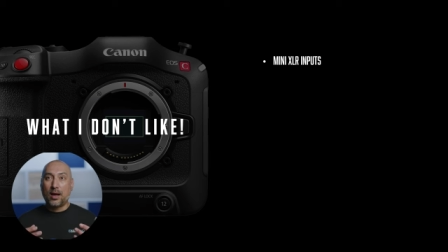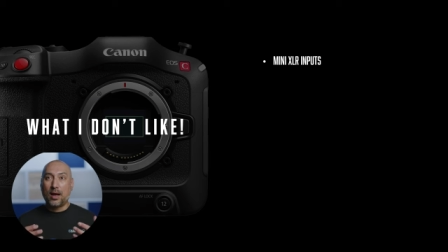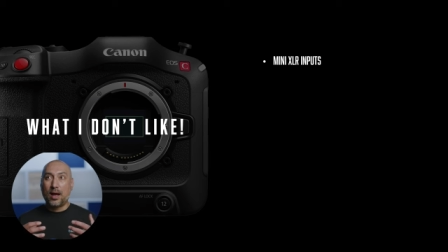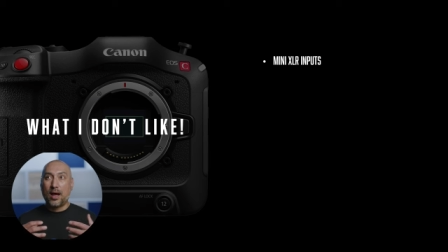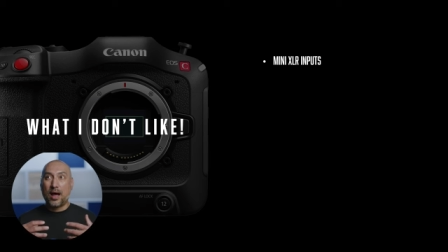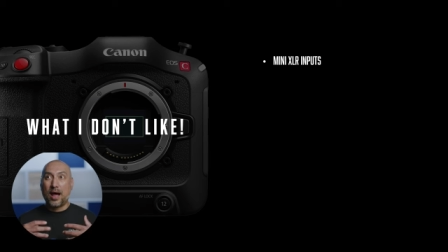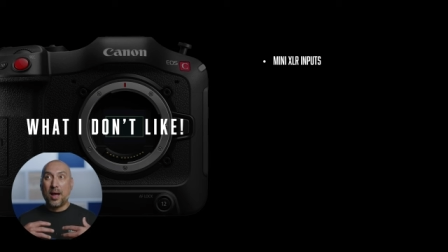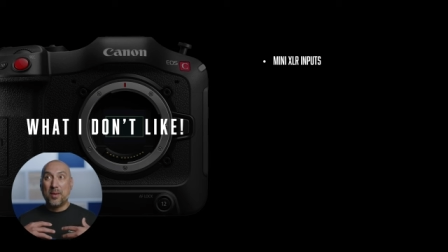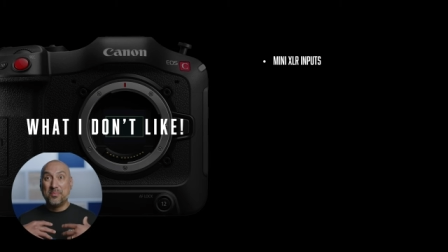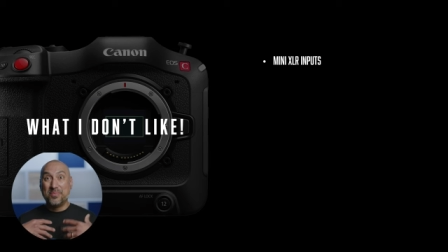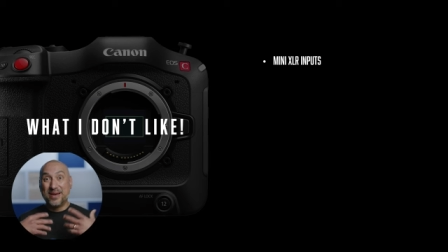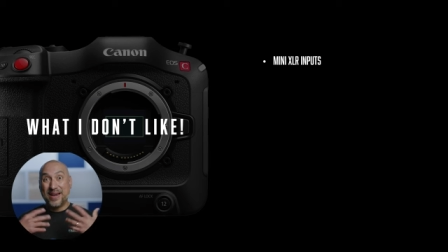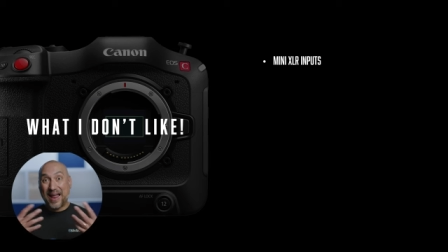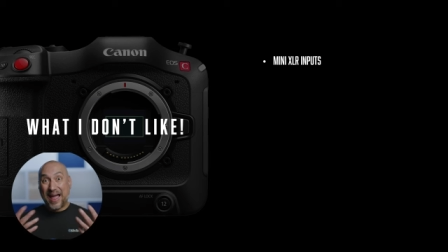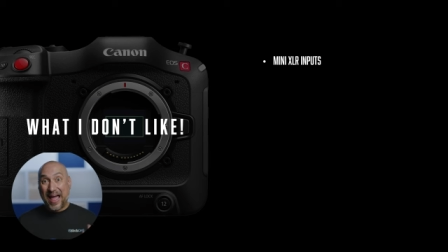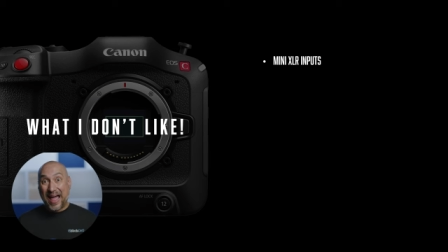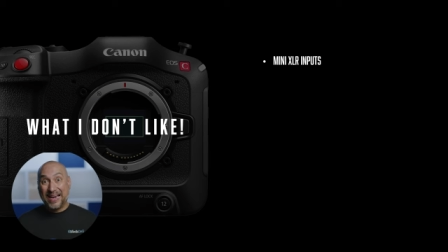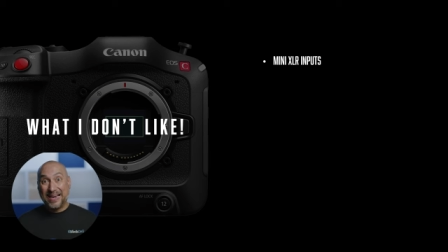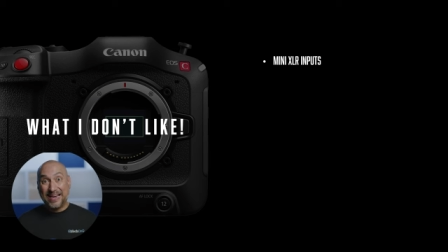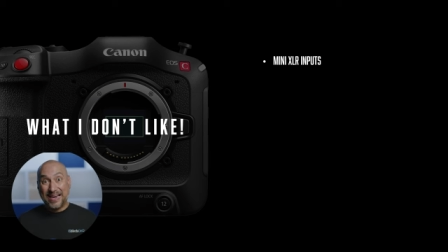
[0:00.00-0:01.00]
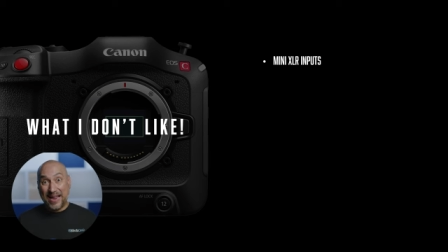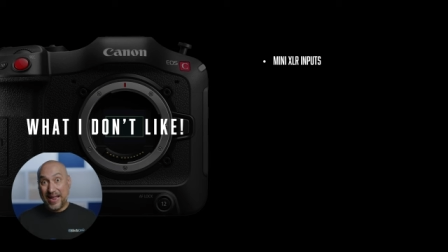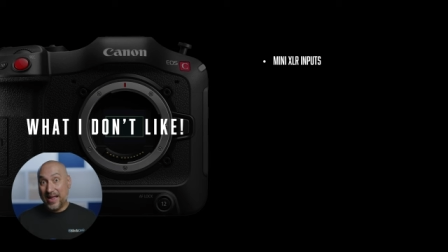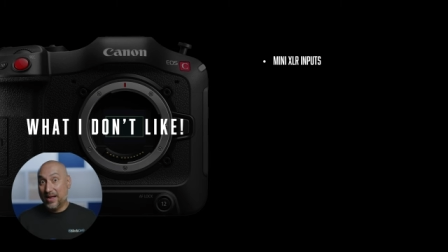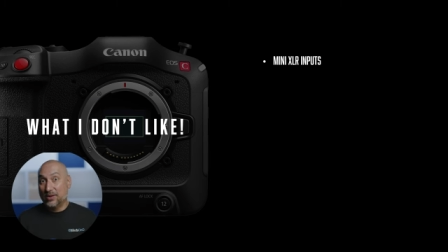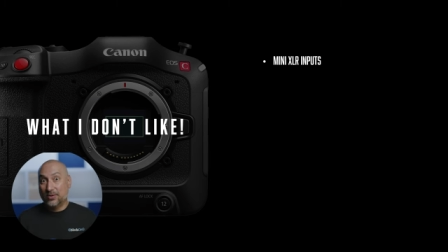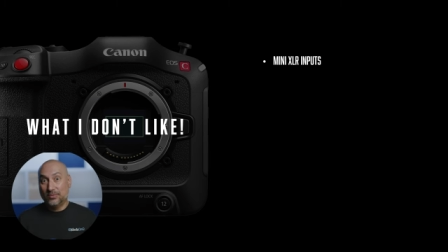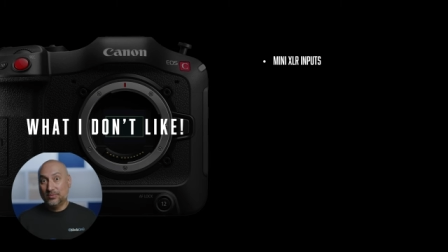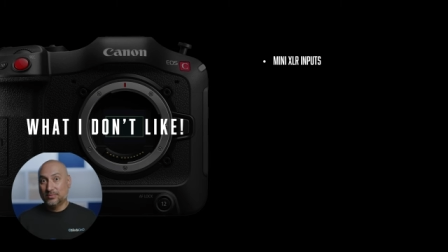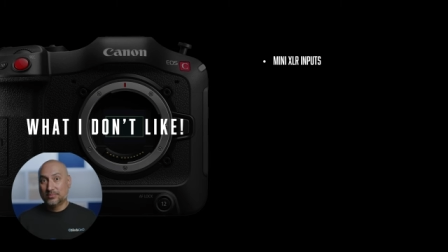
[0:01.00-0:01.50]
I'm at
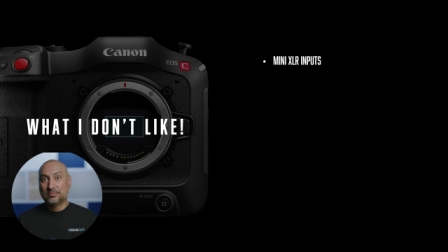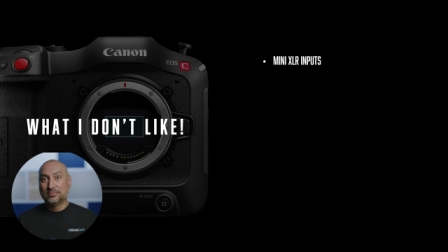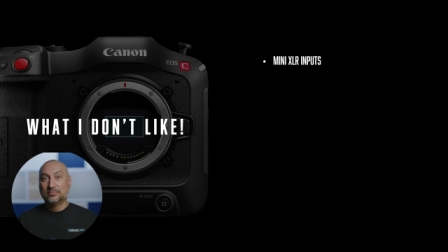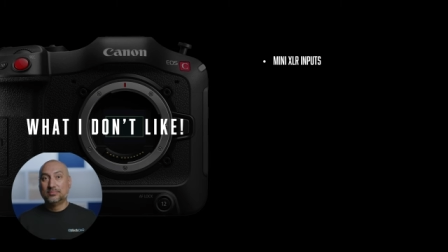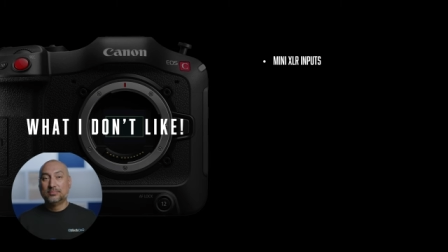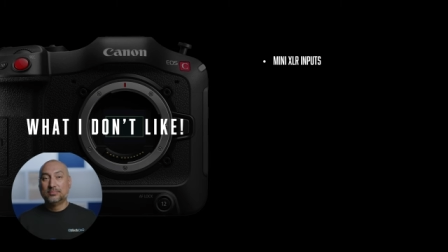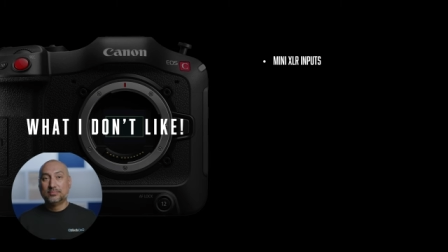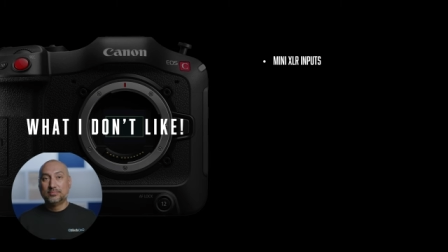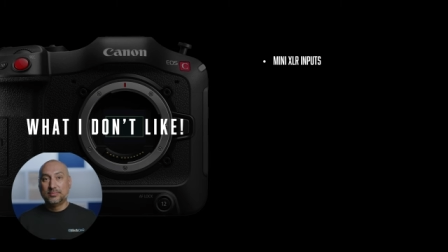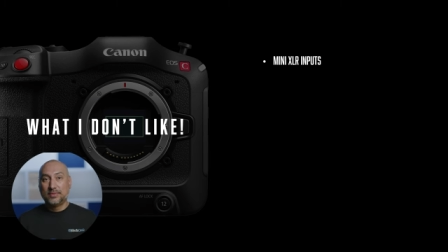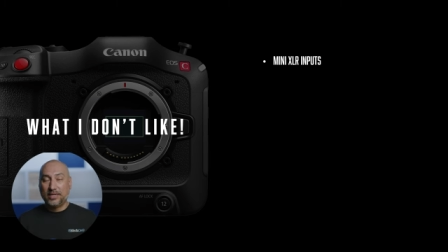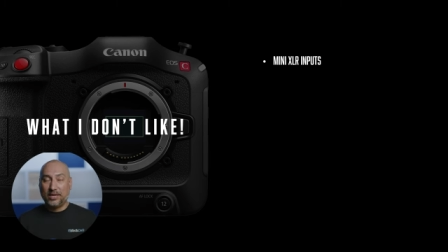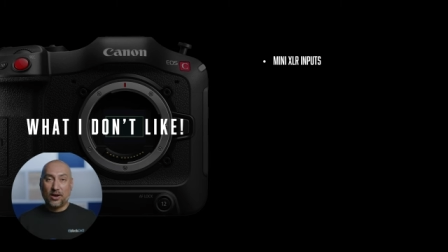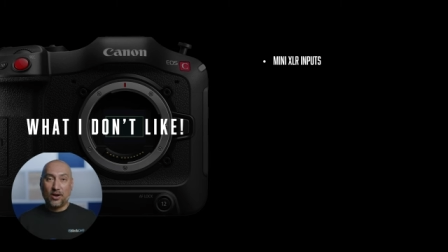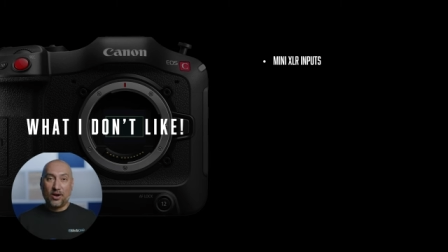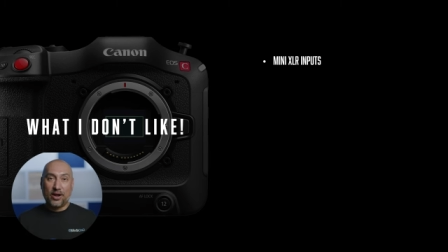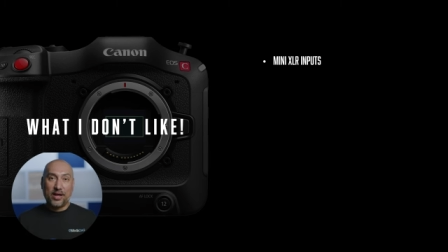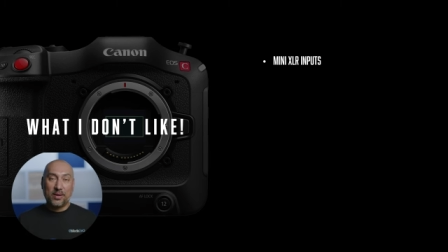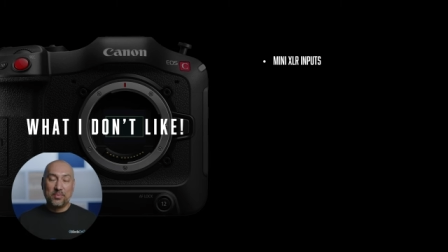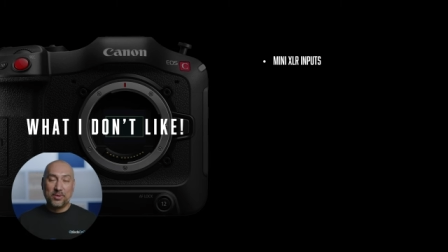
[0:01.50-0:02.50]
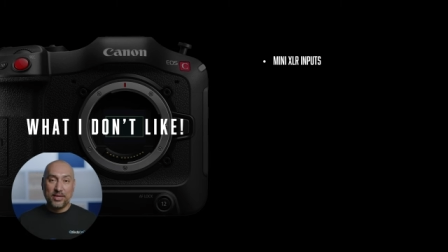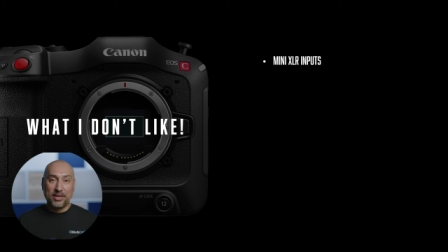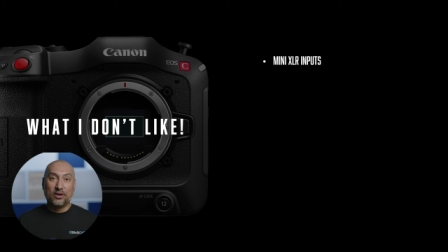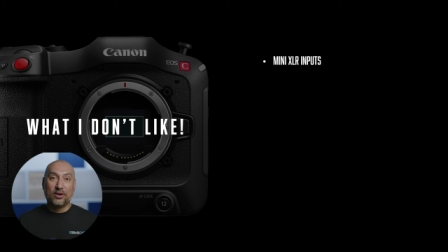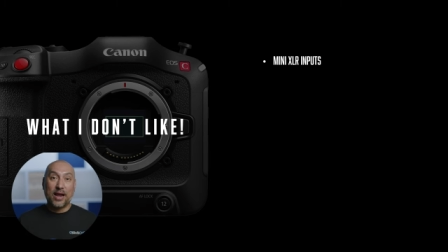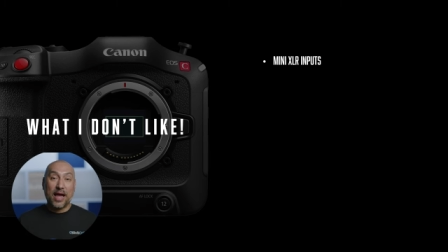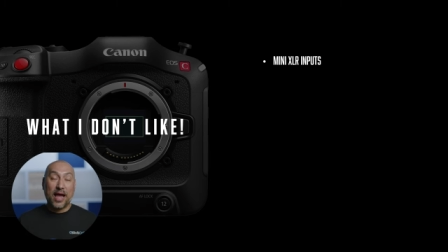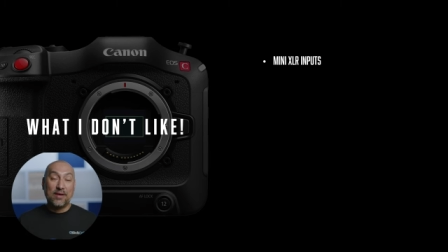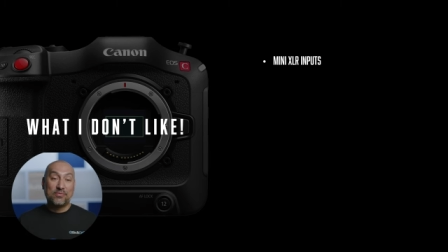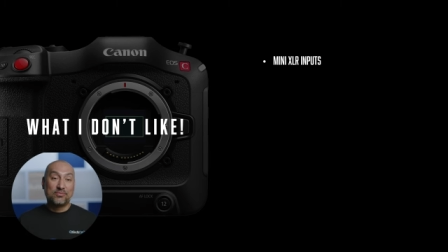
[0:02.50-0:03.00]
now, here I am a year
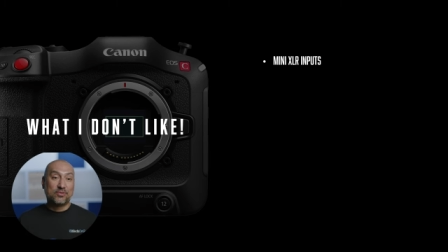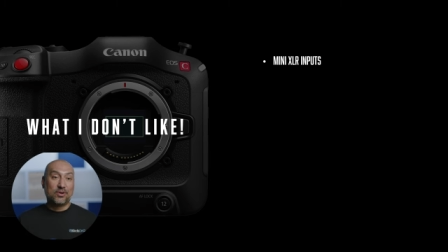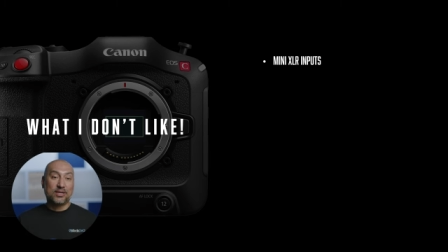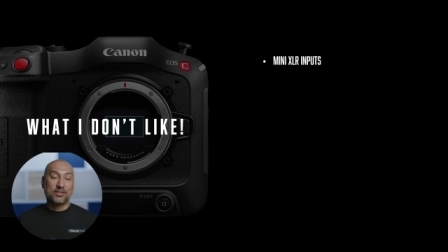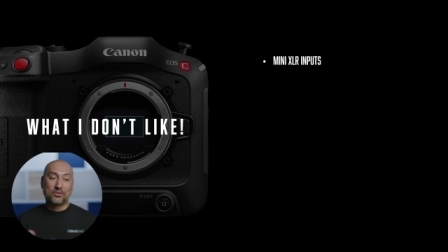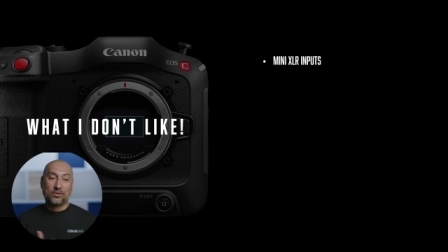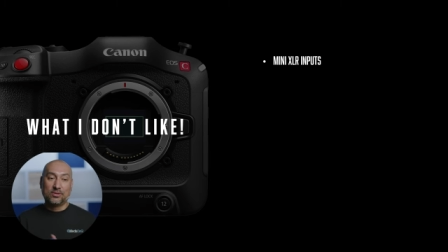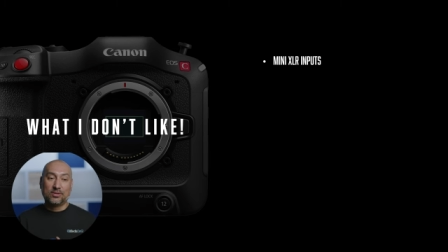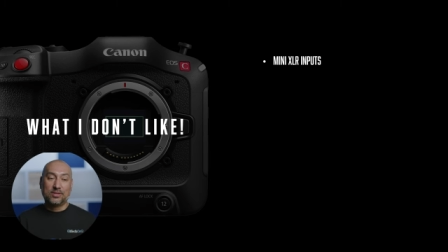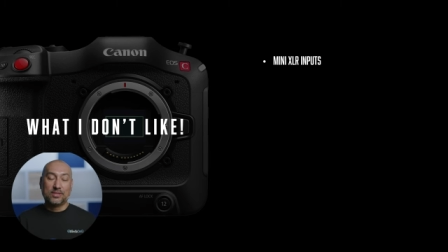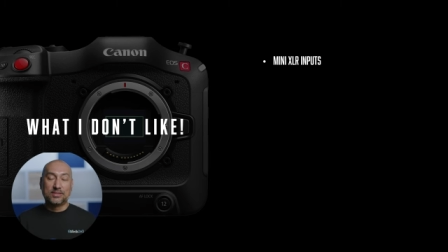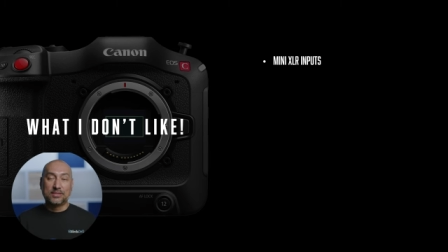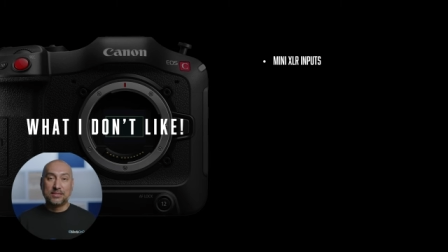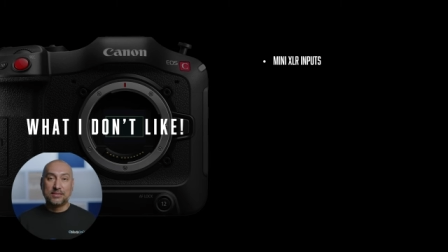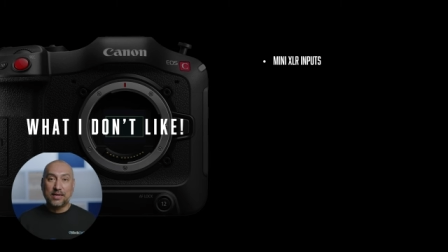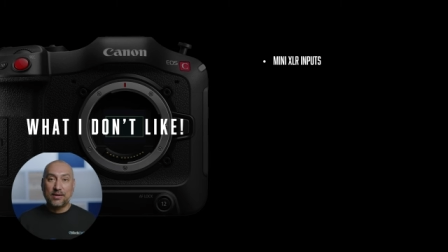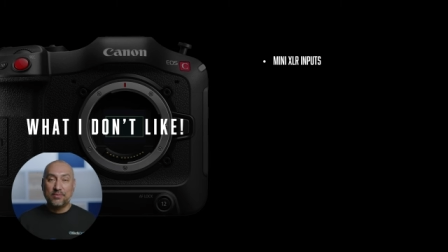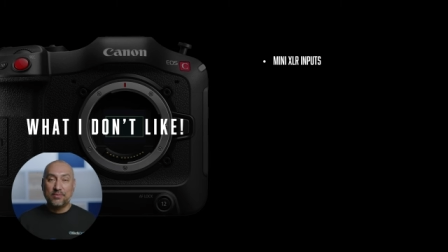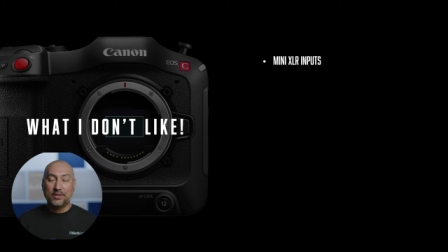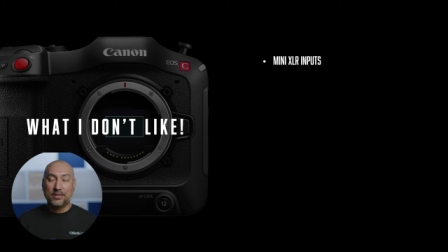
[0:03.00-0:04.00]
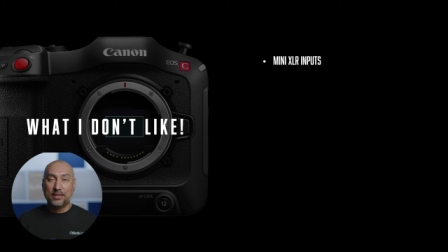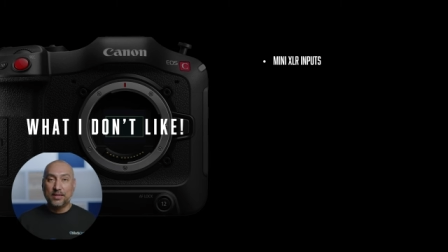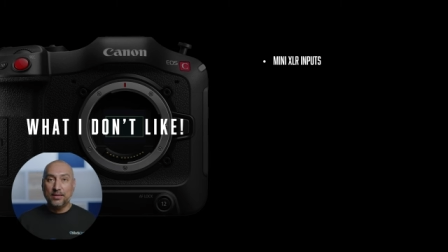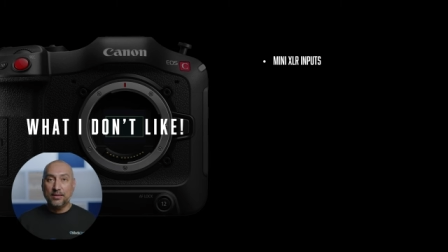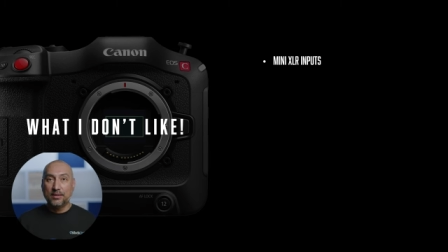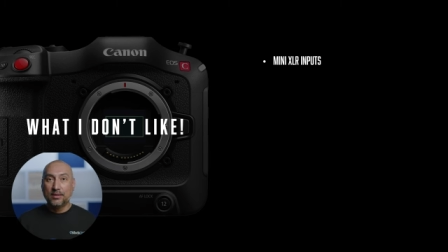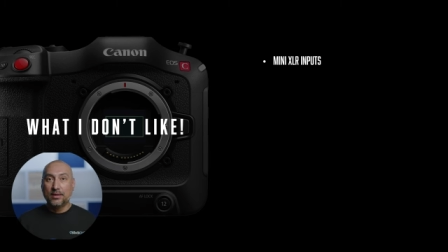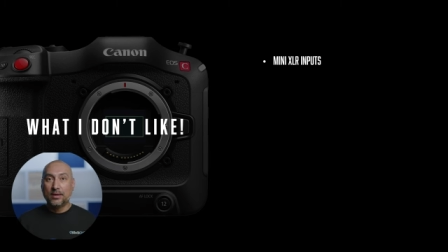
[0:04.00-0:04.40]
after I sold the C70,